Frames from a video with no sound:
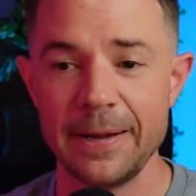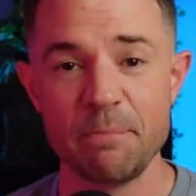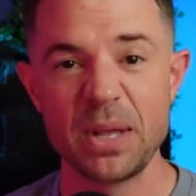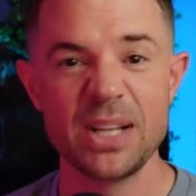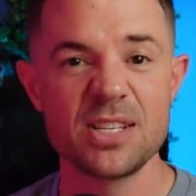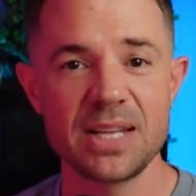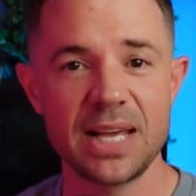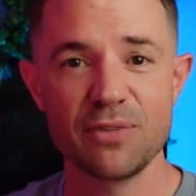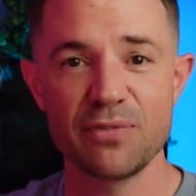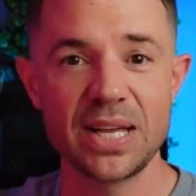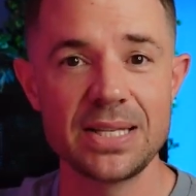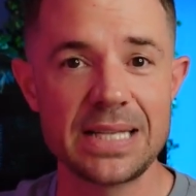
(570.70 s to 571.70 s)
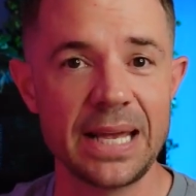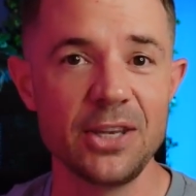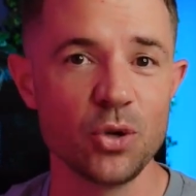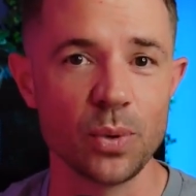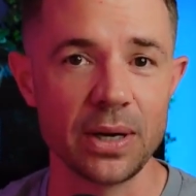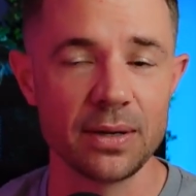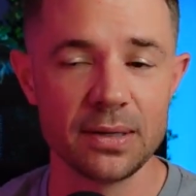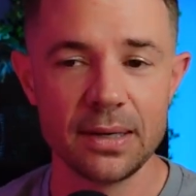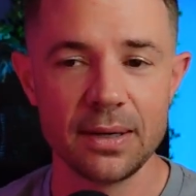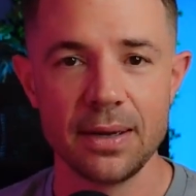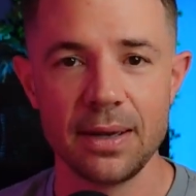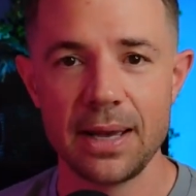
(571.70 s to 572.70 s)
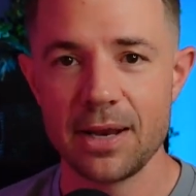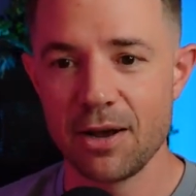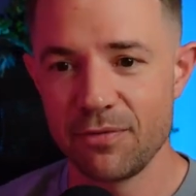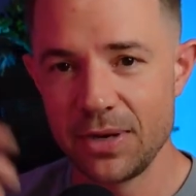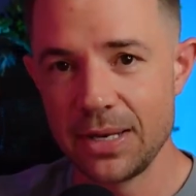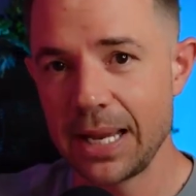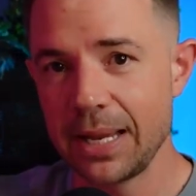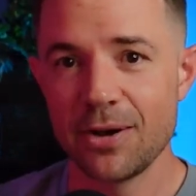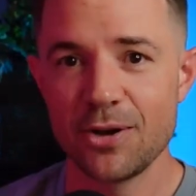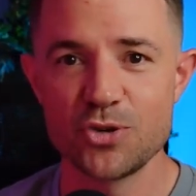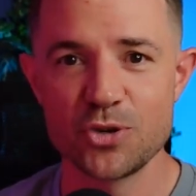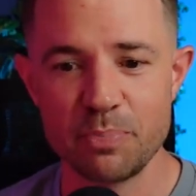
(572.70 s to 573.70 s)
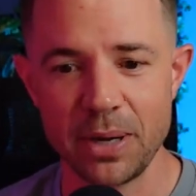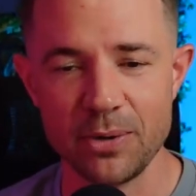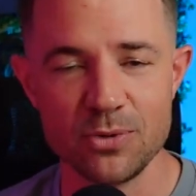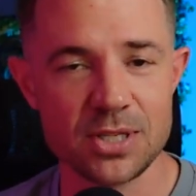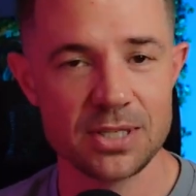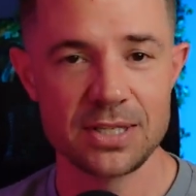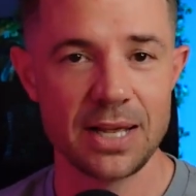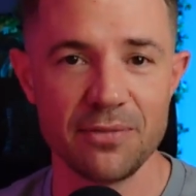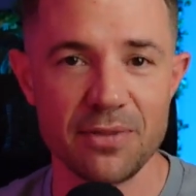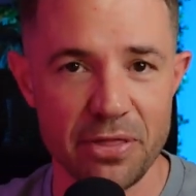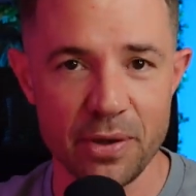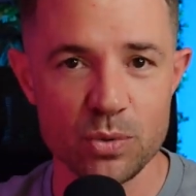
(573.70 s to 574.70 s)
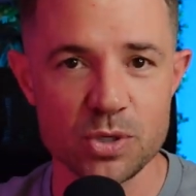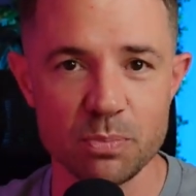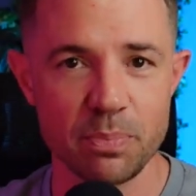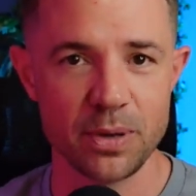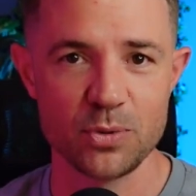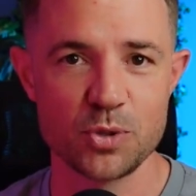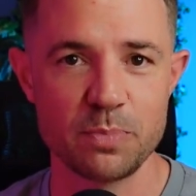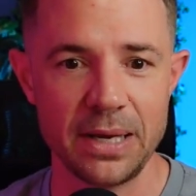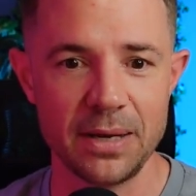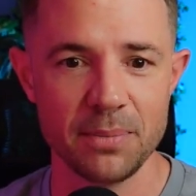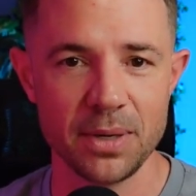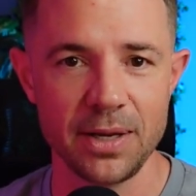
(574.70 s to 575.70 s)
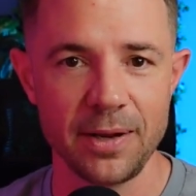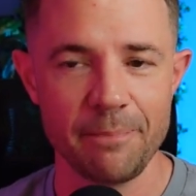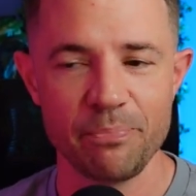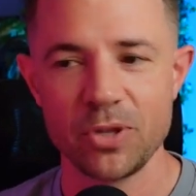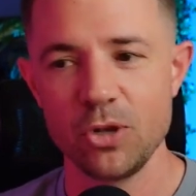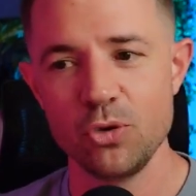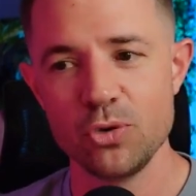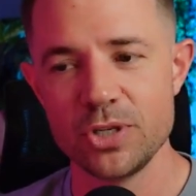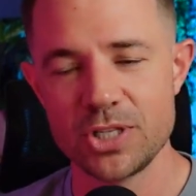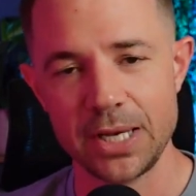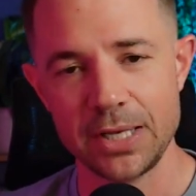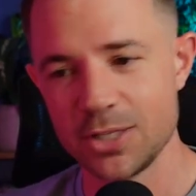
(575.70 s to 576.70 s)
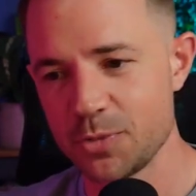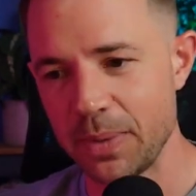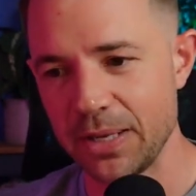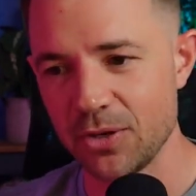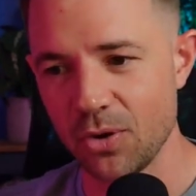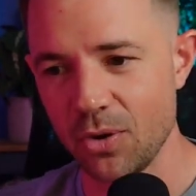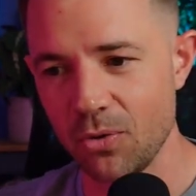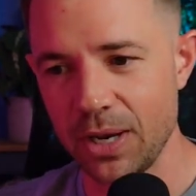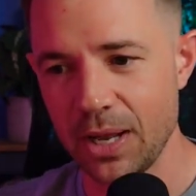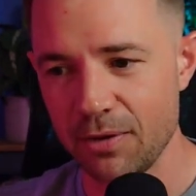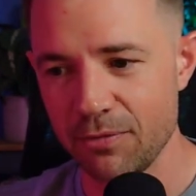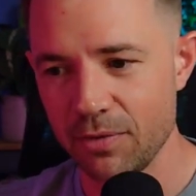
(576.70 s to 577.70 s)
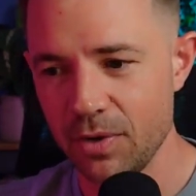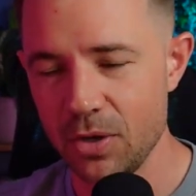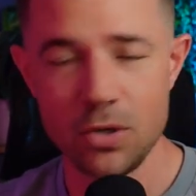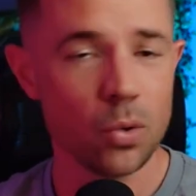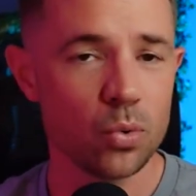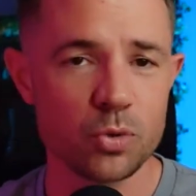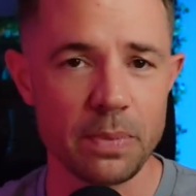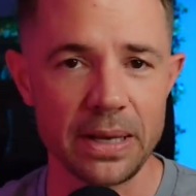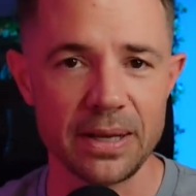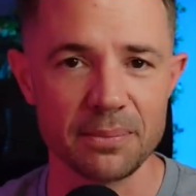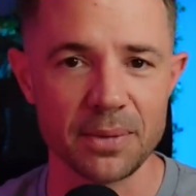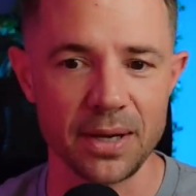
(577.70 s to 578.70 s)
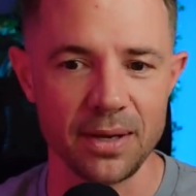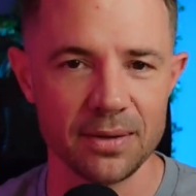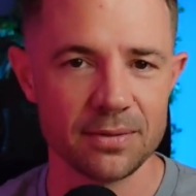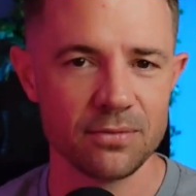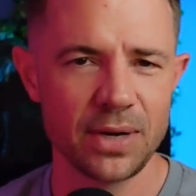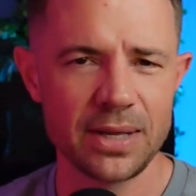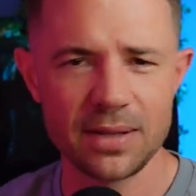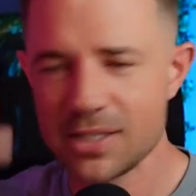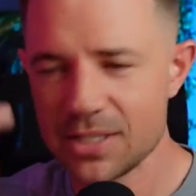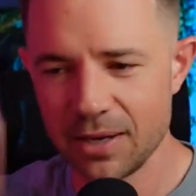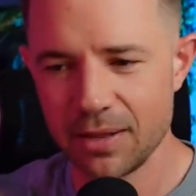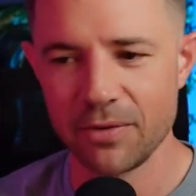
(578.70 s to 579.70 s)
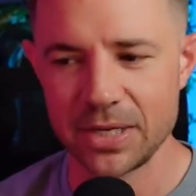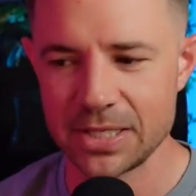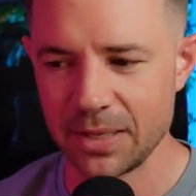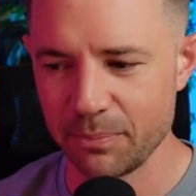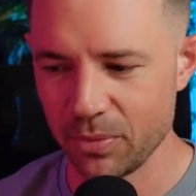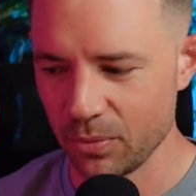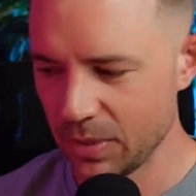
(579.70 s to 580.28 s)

Instead of continuing and having £900 instead of £1,000 spending money, you decide to spend it all and have no spending money, right? That's another example.